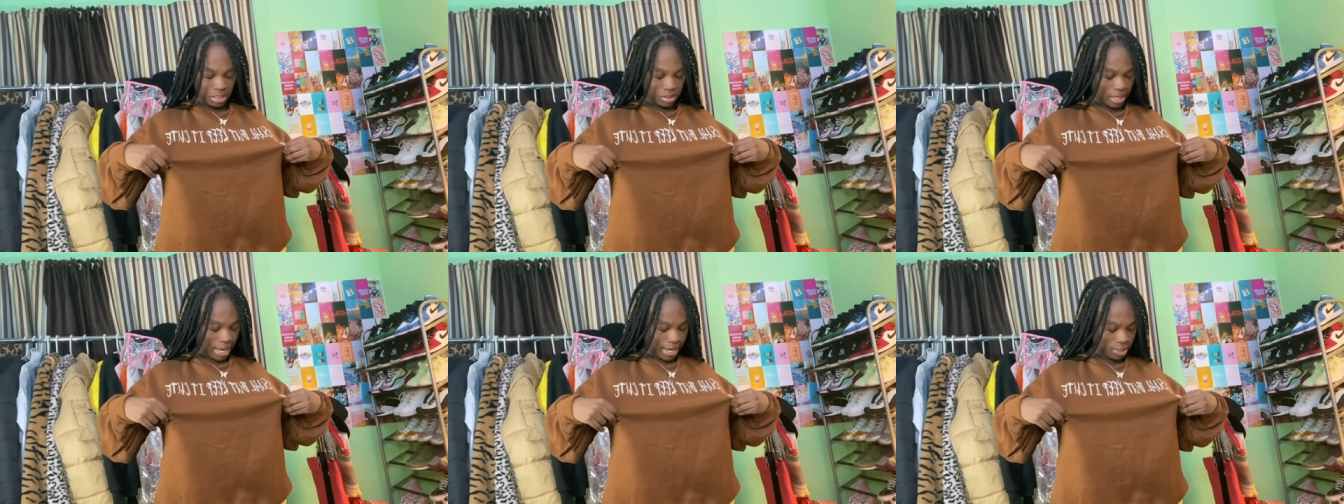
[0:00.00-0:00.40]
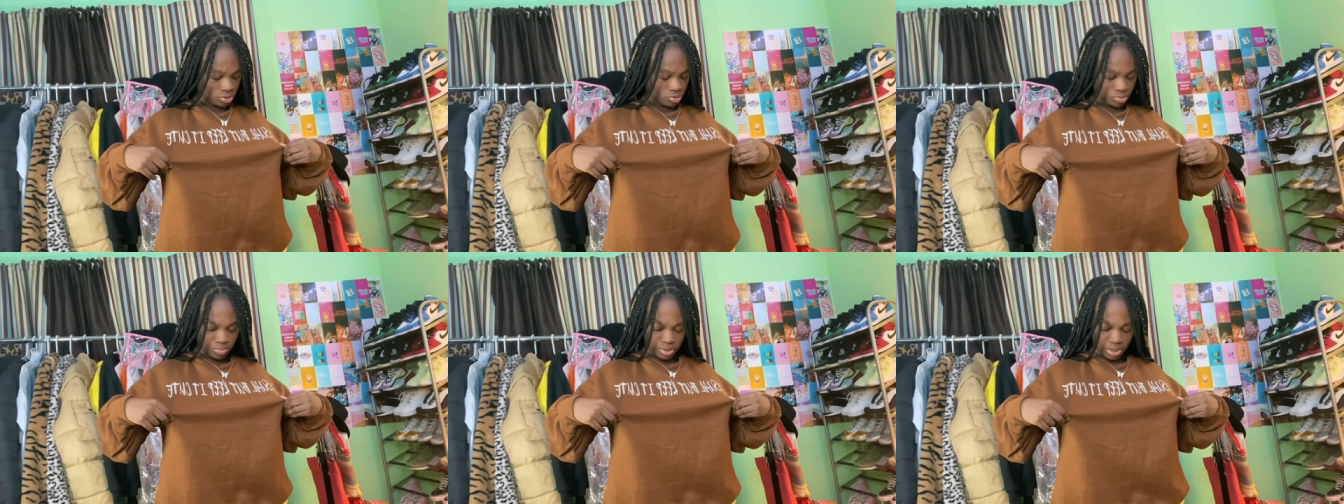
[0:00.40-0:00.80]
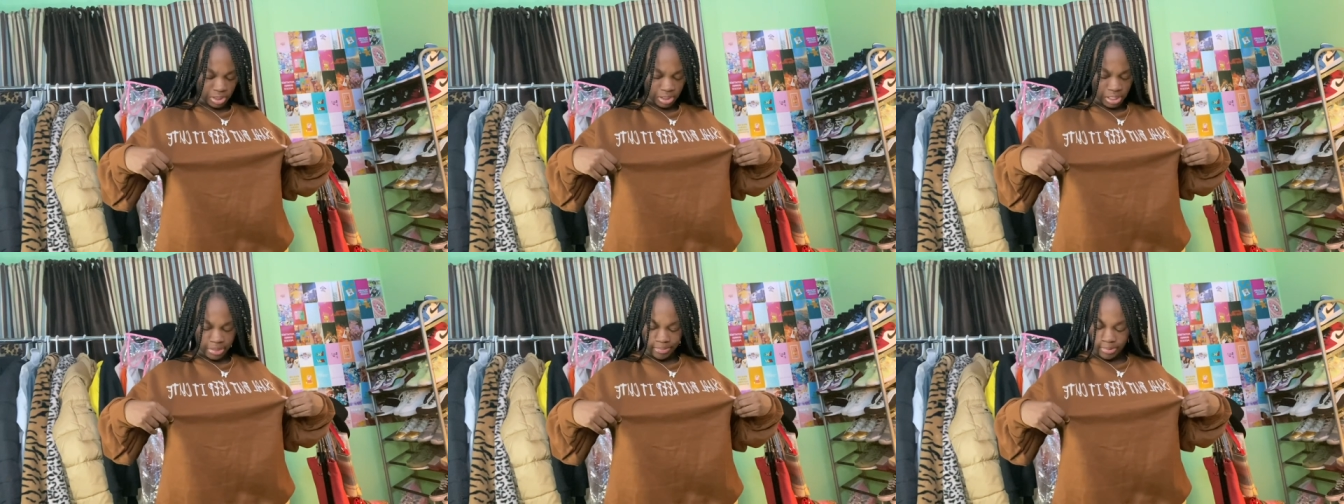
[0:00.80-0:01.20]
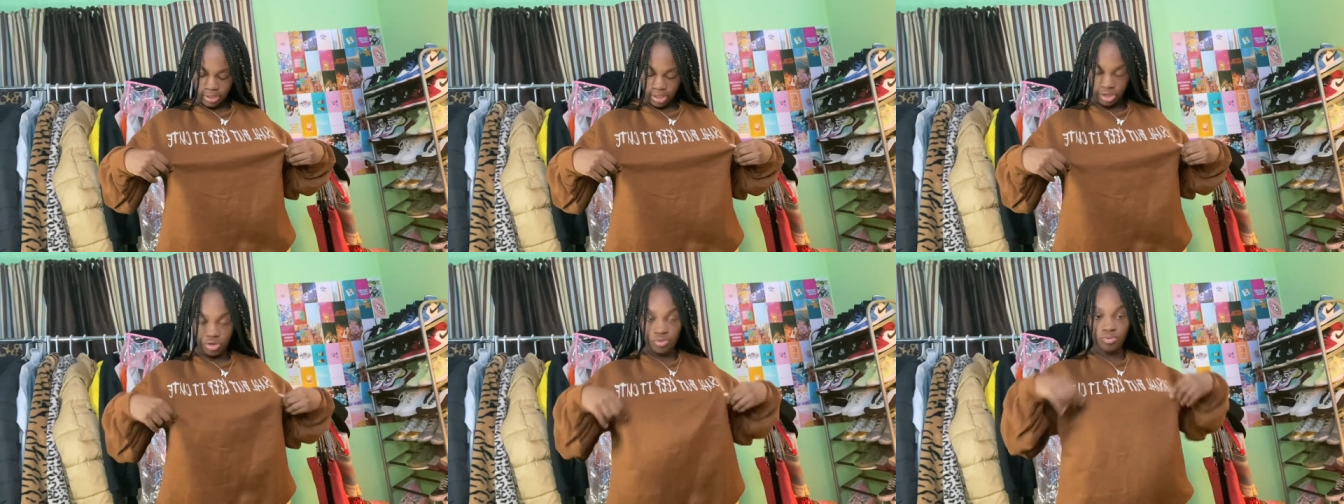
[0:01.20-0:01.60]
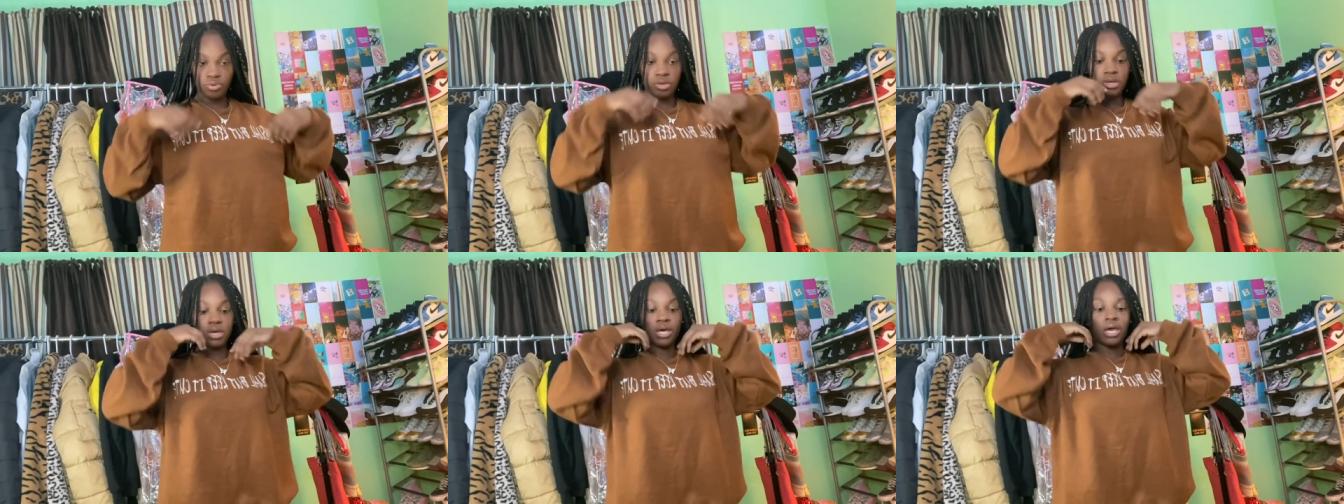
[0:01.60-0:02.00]
Casual but keep it cute.
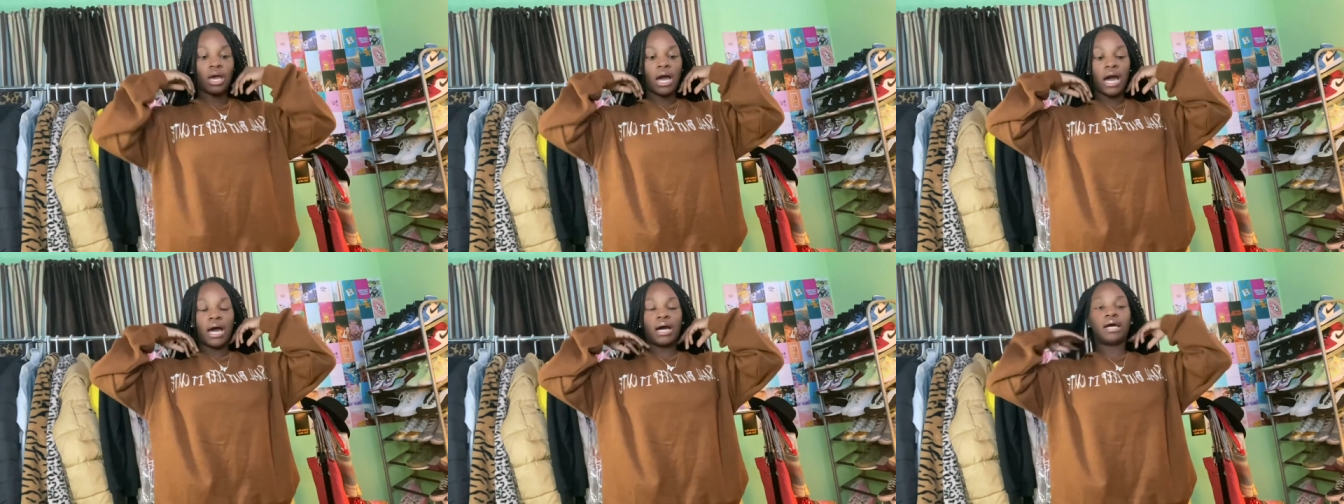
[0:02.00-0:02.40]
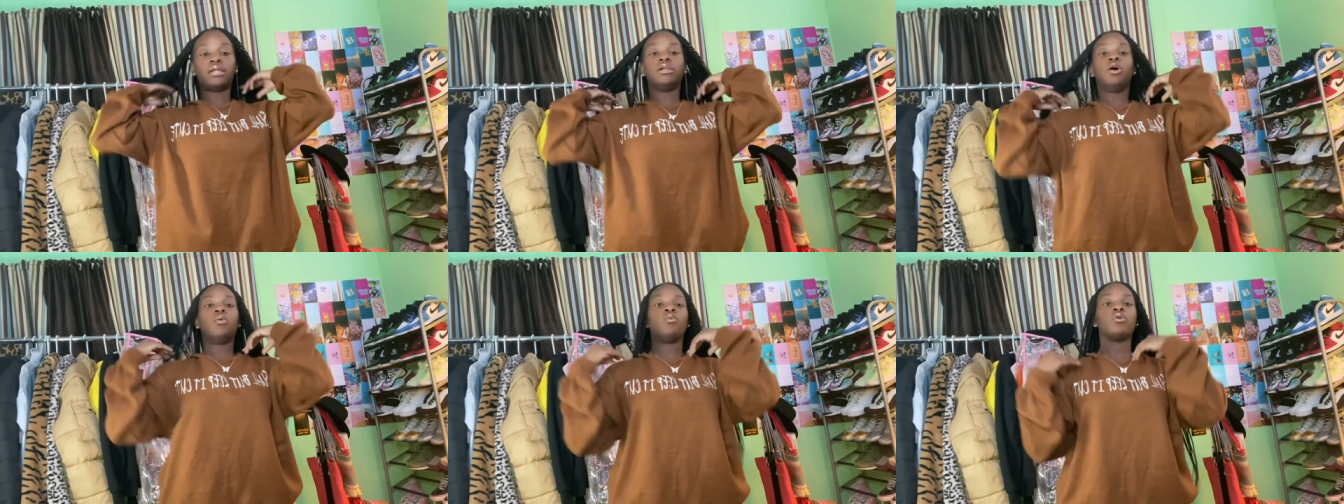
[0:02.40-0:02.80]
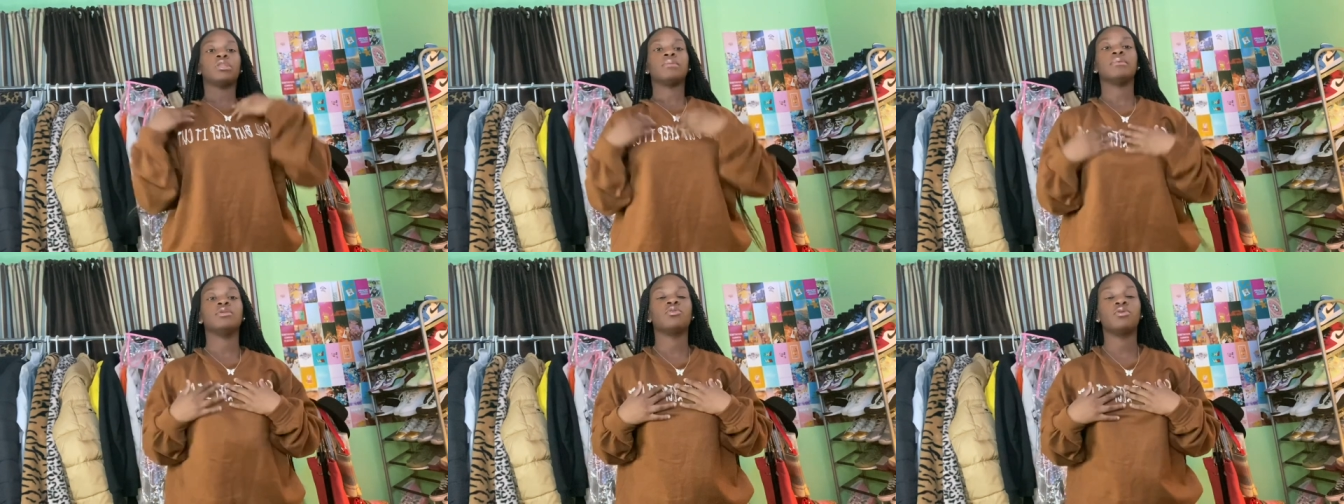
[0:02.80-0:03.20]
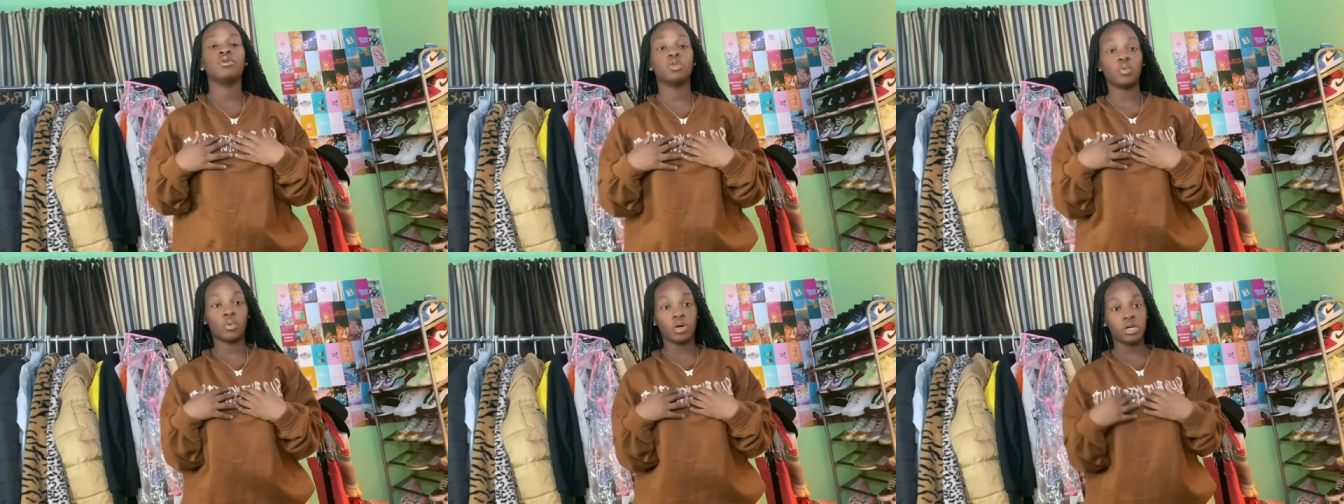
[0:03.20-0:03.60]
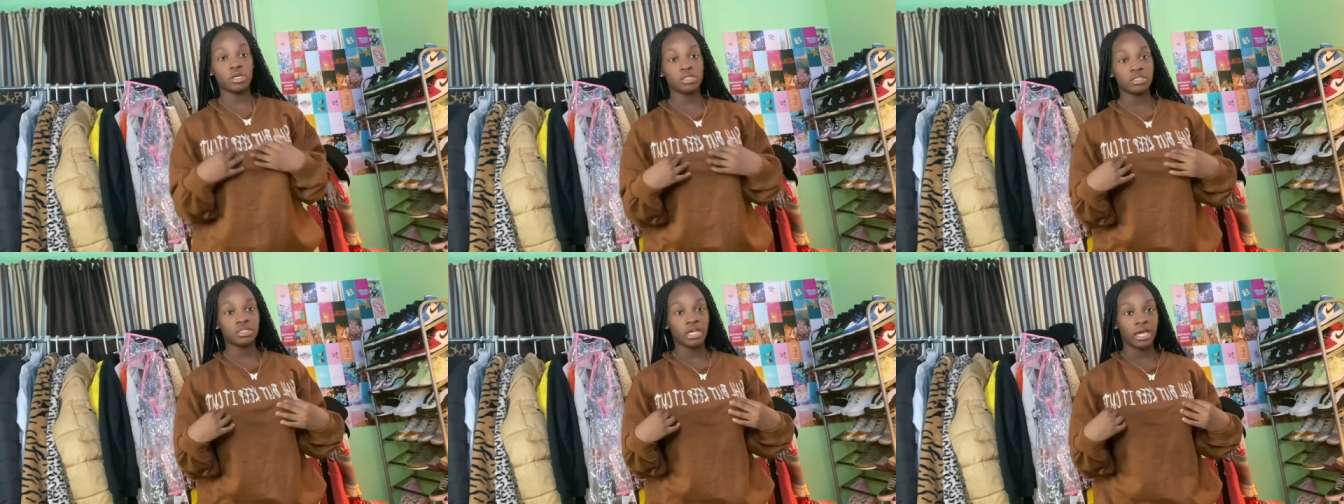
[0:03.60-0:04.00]
I don't really know what the
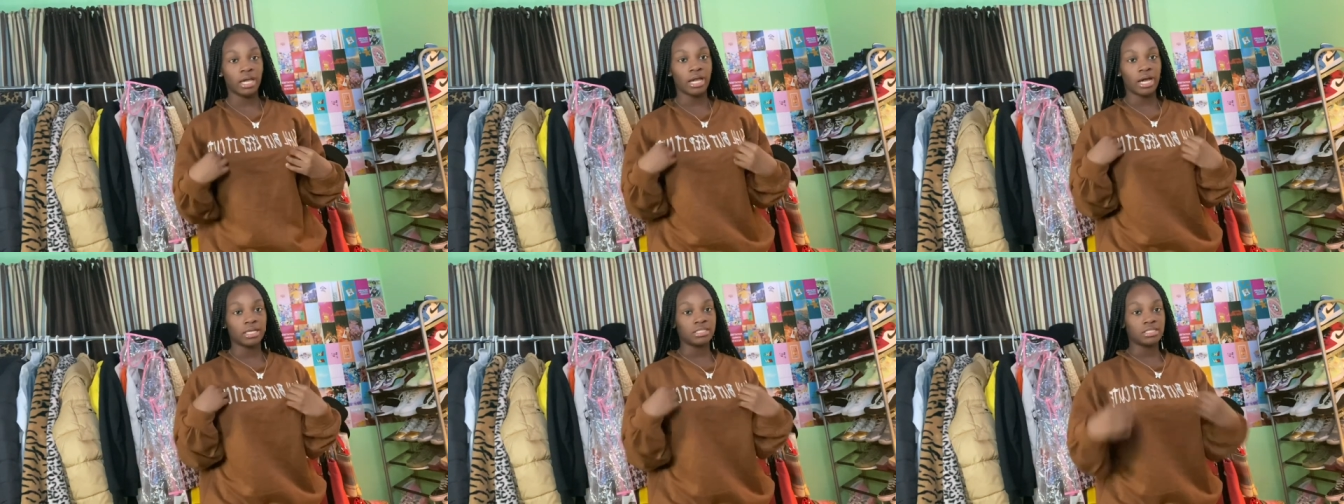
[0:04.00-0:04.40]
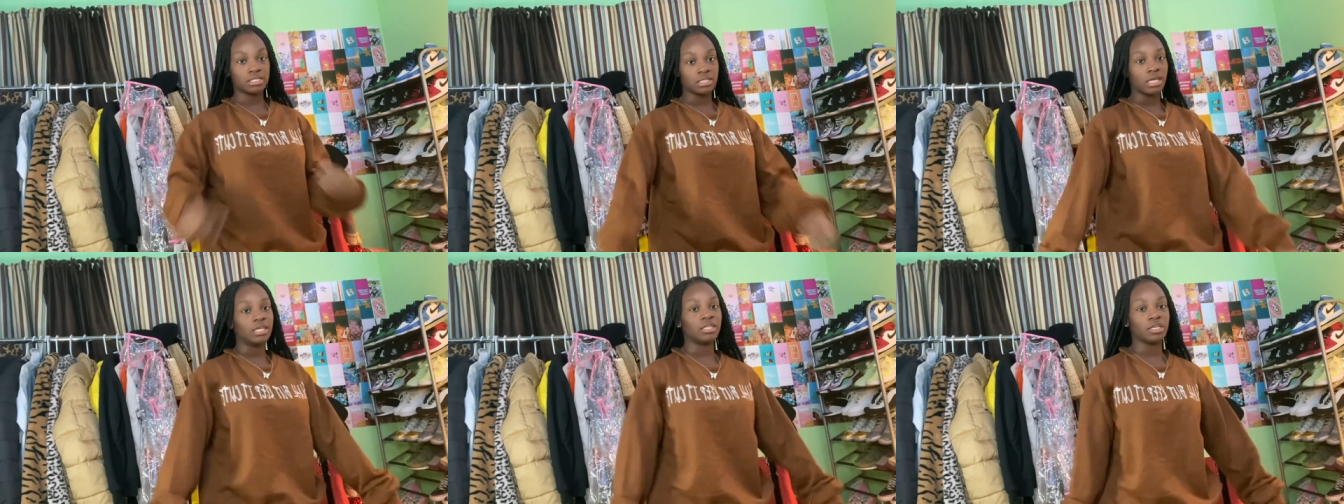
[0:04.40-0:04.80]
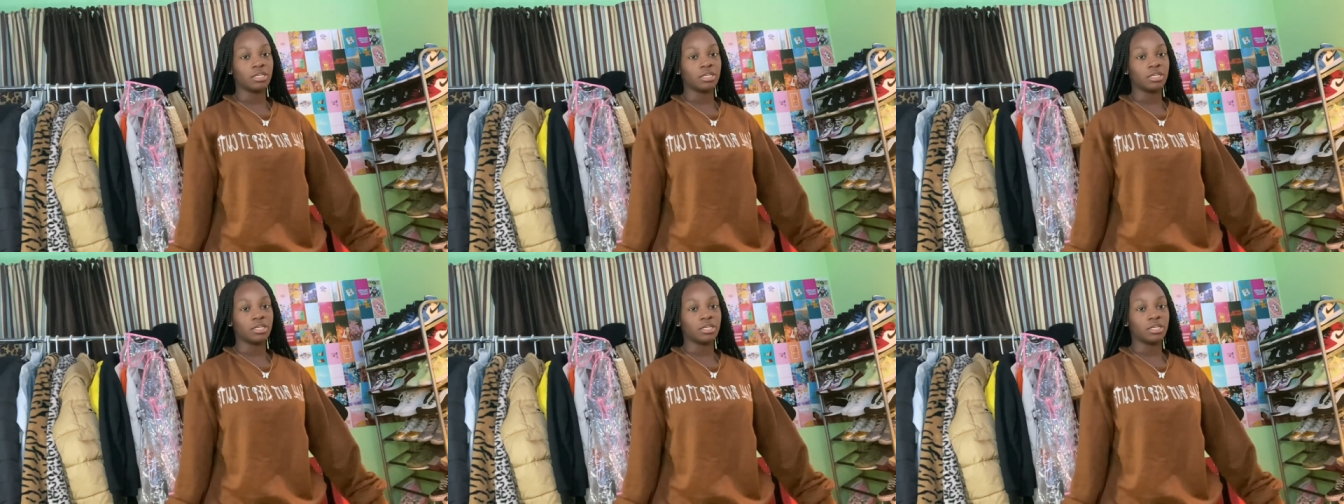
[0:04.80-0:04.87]
words say. I just like the